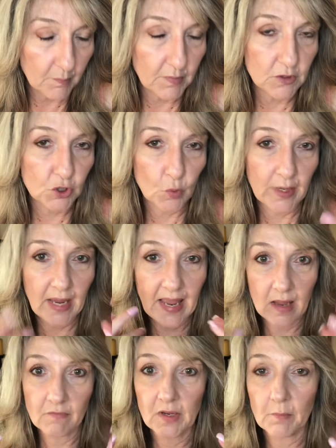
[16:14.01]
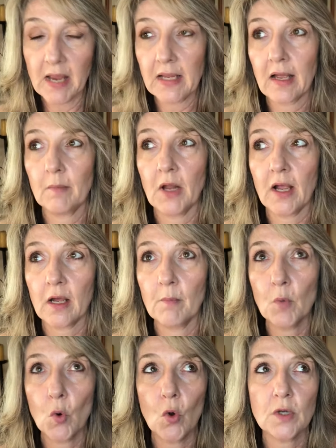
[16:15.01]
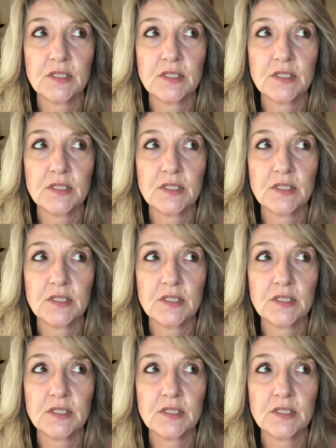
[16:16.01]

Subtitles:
doing a heavier makeup, like a more